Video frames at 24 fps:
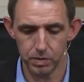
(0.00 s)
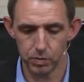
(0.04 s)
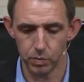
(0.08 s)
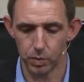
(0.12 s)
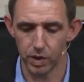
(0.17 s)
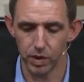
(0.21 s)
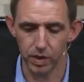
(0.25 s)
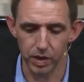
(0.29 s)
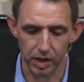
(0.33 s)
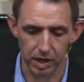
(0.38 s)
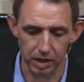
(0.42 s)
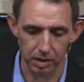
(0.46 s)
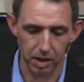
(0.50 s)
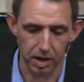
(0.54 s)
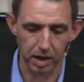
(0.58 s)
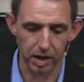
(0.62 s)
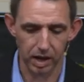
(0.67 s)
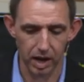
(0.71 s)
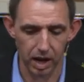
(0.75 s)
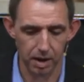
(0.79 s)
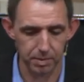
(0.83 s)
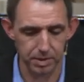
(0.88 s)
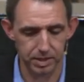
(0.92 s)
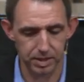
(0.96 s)
And one of the
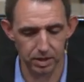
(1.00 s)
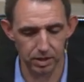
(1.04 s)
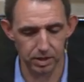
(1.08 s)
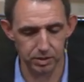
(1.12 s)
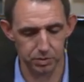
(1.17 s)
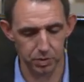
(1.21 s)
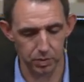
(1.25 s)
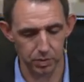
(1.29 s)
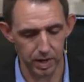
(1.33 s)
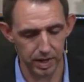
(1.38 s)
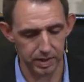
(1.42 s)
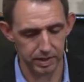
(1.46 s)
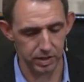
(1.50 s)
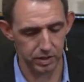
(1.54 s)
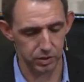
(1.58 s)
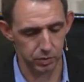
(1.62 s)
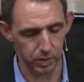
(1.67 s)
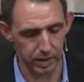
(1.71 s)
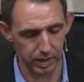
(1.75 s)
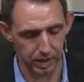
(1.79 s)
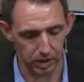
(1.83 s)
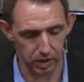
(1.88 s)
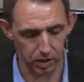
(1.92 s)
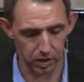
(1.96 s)
commentaries we read this
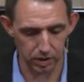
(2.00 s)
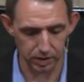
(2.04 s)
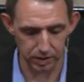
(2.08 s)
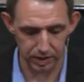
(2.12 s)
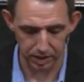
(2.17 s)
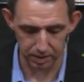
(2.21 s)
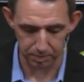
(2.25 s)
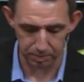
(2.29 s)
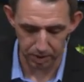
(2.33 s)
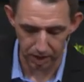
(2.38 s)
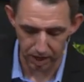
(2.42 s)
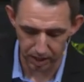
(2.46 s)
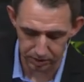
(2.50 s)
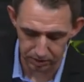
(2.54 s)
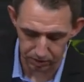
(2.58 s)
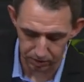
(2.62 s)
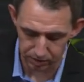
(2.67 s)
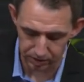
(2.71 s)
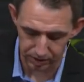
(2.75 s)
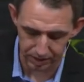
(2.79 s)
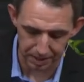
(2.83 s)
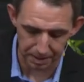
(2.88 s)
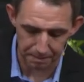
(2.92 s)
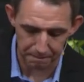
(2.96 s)
week called the
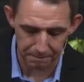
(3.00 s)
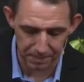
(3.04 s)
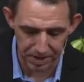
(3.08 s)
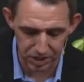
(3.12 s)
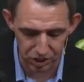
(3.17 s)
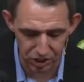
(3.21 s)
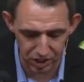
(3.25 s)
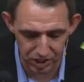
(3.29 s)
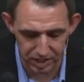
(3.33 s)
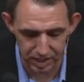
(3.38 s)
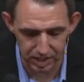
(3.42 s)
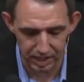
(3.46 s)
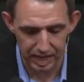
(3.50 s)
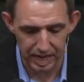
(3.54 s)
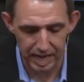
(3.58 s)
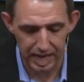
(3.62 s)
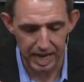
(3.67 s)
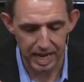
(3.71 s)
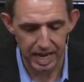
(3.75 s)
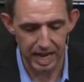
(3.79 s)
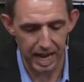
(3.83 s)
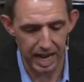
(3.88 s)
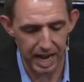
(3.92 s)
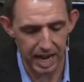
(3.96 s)
apostles commissioned
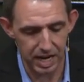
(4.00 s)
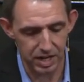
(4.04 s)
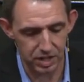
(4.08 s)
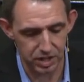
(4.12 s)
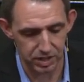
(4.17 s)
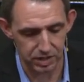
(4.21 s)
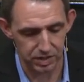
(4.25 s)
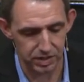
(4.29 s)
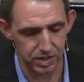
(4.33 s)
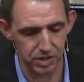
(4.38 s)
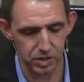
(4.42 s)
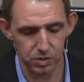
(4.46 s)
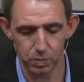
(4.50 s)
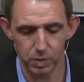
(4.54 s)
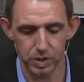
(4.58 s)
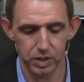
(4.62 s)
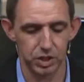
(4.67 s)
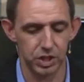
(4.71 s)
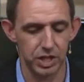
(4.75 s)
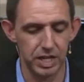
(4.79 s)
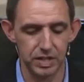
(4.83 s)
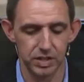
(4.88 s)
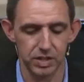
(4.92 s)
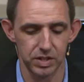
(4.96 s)
agents. This is
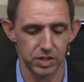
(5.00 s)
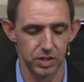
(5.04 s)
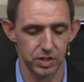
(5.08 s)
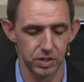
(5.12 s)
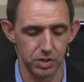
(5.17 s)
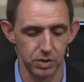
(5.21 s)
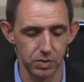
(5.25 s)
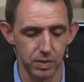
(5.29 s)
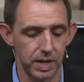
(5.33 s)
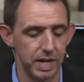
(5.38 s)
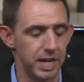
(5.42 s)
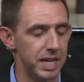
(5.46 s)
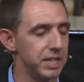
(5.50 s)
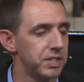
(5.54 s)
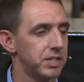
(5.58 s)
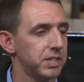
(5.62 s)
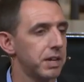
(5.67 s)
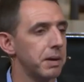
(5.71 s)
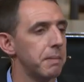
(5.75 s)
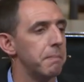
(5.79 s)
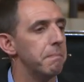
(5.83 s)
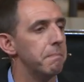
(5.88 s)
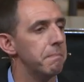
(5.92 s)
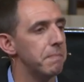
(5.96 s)
what Jesus is doing. He's
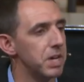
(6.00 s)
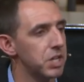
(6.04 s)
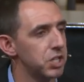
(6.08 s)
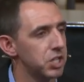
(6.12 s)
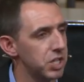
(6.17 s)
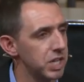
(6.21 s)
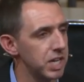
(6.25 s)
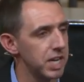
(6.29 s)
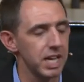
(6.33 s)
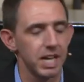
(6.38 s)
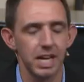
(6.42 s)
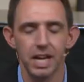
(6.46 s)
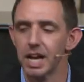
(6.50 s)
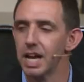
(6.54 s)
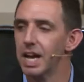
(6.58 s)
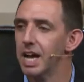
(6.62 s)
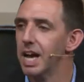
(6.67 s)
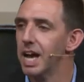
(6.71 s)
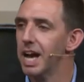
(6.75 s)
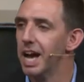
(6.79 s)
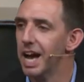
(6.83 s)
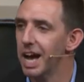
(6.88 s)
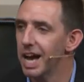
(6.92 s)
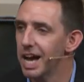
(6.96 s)
commissioning
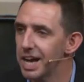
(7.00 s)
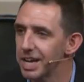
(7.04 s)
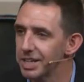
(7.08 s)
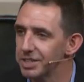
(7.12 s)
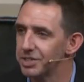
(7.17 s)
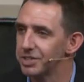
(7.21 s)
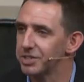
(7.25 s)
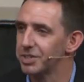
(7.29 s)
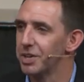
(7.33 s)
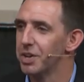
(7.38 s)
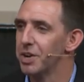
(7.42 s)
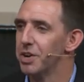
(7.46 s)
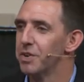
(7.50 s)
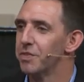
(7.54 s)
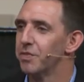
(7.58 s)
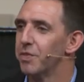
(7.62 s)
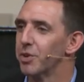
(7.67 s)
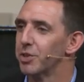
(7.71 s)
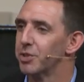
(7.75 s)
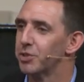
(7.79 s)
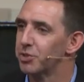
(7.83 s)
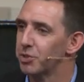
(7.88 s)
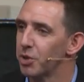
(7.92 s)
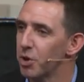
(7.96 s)
us
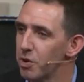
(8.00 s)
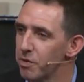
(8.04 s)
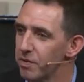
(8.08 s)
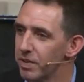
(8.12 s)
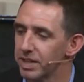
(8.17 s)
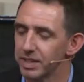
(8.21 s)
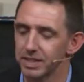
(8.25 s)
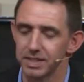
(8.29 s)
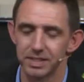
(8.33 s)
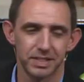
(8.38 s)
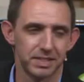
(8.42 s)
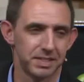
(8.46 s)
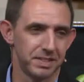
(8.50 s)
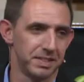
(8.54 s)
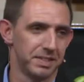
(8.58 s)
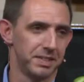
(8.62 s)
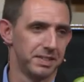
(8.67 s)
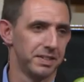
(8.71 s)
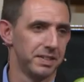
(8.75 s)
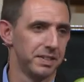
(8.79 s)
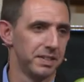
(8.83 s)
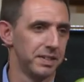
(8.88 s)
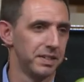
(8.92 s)
for service.